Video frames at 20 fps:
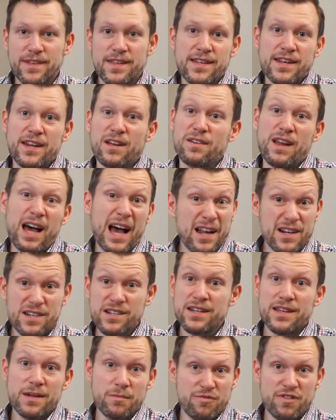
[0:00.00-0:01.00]
that they don't
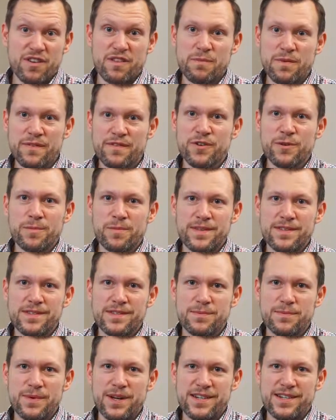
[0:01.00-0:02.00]
actually improve
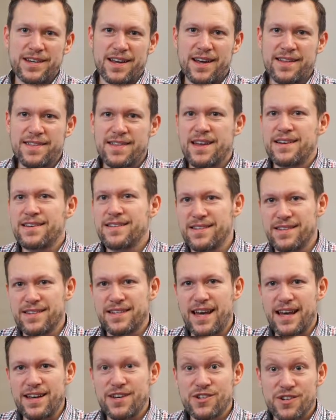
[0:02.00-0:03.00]
performance, which at the end of the
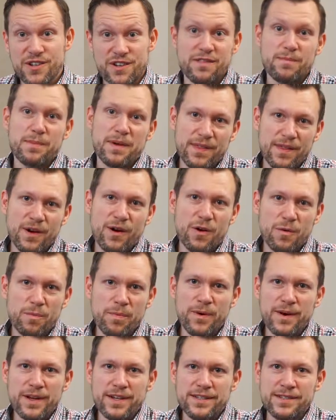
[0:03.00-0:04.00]
day should have been the whole
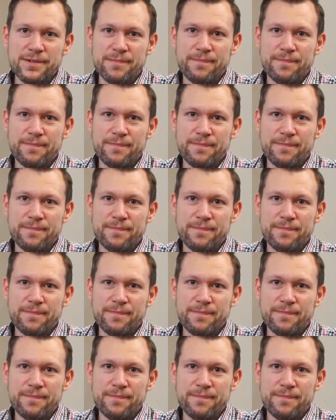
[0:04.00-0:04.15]
point.